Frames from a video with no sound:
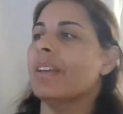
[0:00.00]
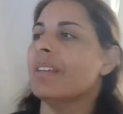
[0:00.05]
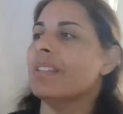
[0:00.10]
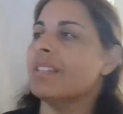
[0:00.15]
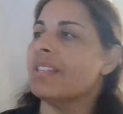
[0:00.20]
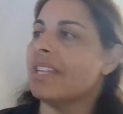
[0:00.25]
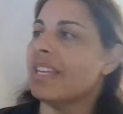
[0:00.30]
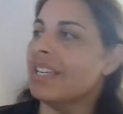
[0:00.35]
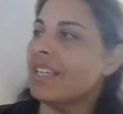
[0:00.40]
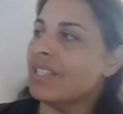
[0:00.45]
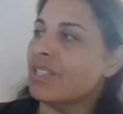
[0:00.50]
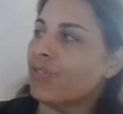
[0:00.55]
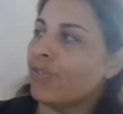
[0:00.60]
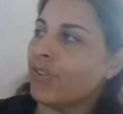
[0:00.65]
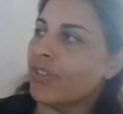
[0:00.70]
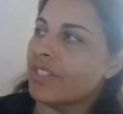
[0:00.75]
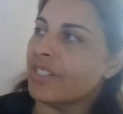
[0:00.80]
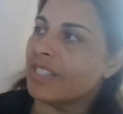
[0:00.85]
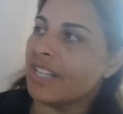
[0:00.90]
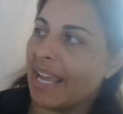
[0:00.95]
T is for
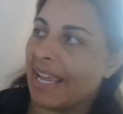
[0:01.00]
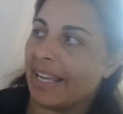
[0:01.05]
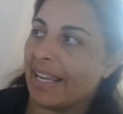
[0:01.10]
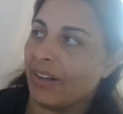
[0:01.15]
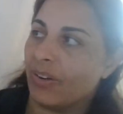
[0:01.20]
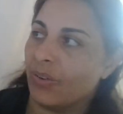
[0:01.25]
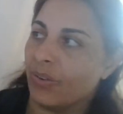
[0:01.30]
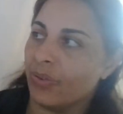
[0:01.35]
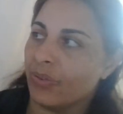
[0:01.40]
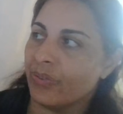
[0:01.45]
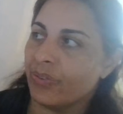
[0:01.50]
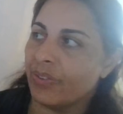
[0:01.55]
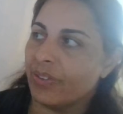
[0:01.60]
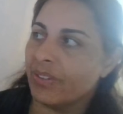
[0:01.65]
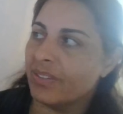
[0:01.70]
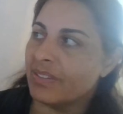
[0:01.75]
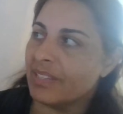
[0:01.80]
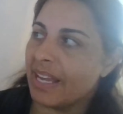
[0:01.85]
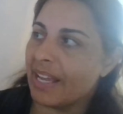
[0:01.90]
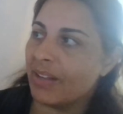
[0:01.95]
tales.
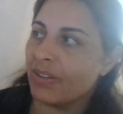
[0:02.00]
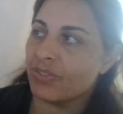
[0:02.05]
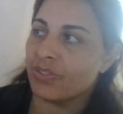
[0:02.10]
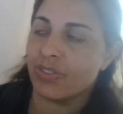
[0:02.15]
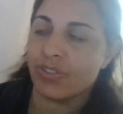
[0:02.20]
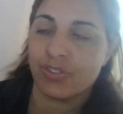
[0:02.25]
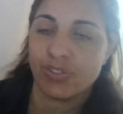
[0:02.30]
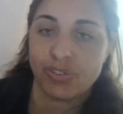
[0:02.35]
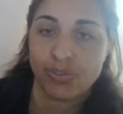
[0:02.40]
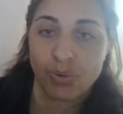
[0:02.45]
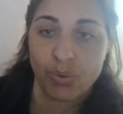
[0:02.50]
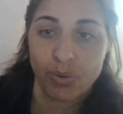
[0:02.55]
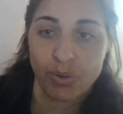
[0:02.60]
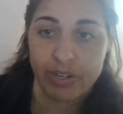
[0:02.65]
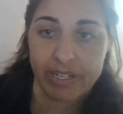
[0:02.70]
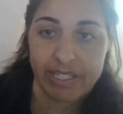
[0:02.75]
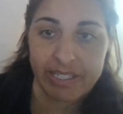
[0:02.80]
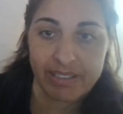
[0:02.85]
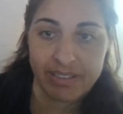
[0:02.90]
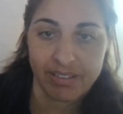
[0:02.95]
Tales are
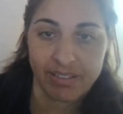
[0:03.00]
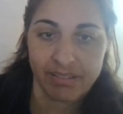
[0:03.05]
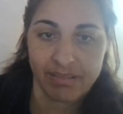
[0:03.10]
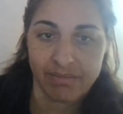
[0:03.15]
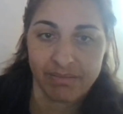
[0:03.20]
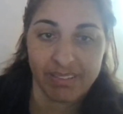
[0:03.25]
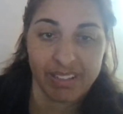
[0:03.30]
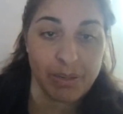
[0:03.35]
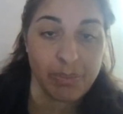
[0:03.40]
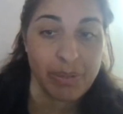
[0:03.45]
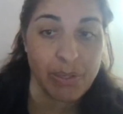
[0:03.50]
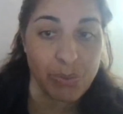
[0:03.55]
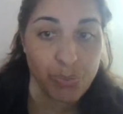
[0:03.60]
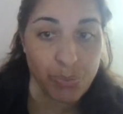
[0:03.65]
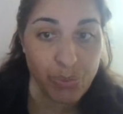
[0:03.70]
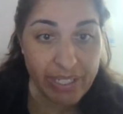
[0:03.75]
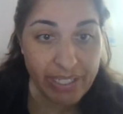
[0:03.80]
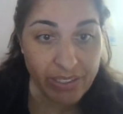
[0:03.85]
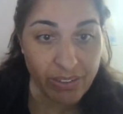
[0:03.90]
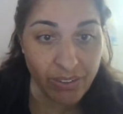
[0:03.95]
stories. Can be
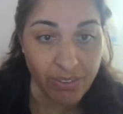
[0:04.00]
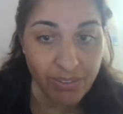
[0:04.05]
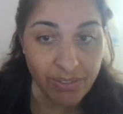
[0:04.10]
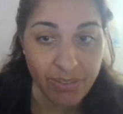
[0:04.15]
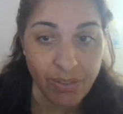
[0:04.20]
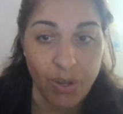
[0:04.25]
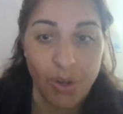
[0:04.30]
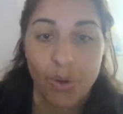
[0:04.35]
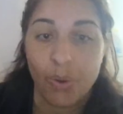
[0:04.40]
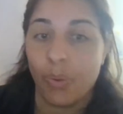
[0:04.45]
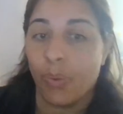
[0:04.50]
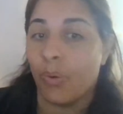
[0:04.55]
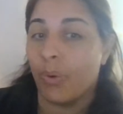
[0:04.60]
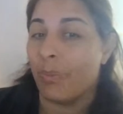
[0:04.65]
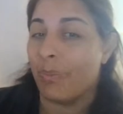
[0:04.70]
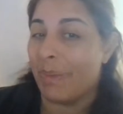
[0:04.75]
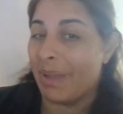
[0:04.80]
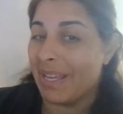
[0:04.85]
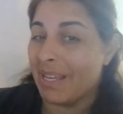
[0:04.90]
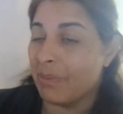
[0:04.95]
real or
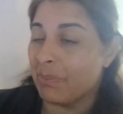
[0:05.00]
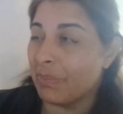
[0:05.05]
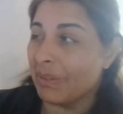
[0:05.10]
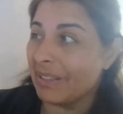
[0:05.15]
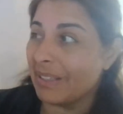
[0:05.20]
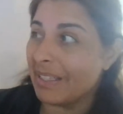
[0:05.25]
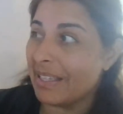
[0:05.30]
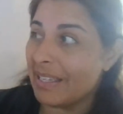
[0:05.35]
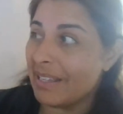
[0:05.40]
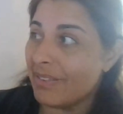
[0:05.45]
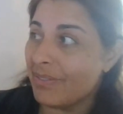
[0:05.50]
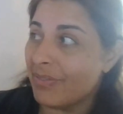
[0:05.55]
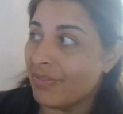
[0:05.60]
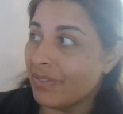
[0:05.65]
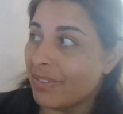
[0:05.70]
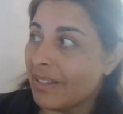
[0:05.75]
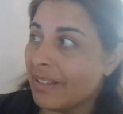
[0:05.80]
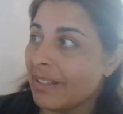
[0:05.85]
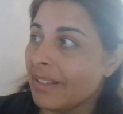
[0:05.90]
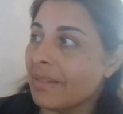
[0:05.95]
make believe.
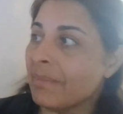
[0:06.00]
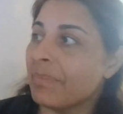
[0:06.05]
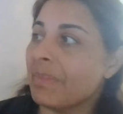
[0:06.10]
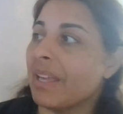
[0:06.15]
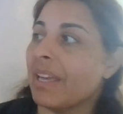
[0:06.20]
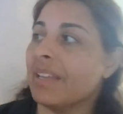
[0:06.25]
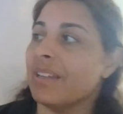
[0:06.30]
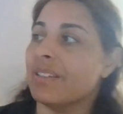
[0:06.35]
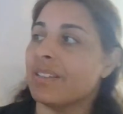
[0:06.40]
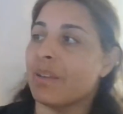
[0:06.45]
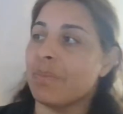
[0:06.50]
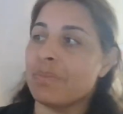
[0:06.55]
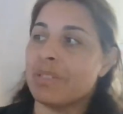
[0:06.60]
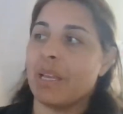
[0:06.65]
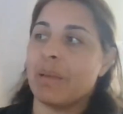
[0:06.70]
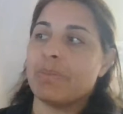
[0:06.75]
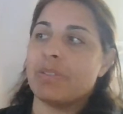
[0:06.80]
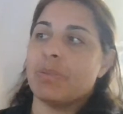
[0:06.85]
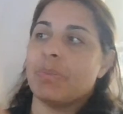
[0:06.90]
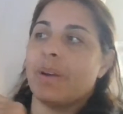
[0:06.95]
And
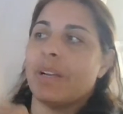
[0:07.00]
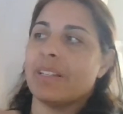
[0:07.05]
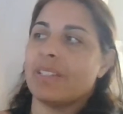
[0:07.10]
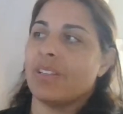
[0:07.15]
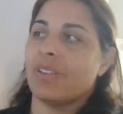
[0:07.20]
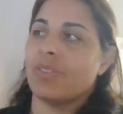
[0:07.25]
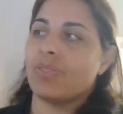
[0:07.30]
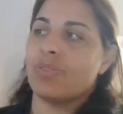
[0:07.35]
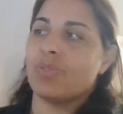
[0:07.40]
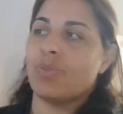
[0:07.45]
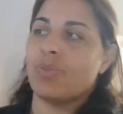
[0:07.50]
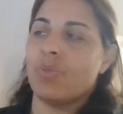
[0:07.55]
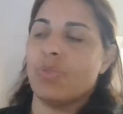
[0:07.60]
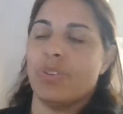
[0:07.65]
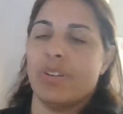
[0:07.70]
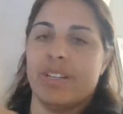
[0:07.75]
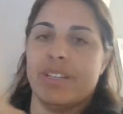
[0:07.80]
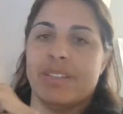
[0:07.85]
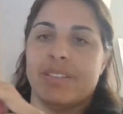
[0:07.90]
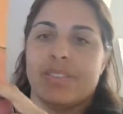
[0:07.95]
sometimes you might tell
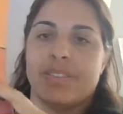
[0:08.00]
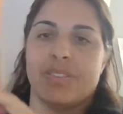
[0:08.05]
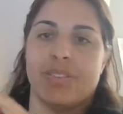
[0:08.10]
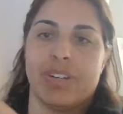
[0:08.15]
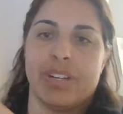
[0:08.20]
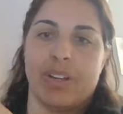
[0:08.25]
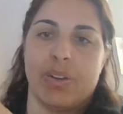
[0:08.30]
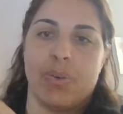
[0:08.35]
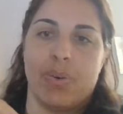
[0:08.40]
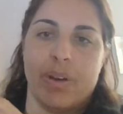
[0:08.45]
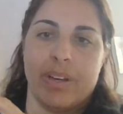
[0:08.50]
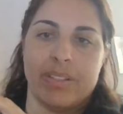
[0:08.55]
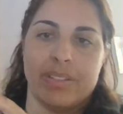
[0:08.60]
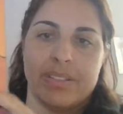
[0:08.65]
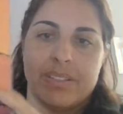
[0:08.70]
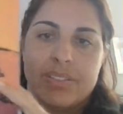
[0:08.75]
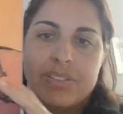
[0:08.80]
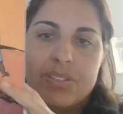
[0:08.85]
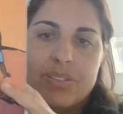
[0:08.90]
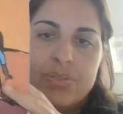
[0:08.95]
stories during
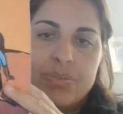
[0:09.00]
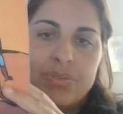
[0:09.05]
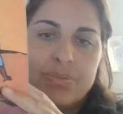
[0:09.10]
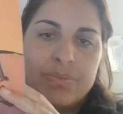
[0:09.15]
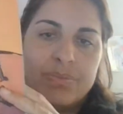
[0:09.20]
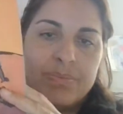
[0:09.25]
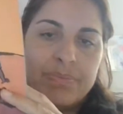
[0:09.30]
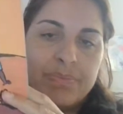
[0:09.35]
Kwanzaa too.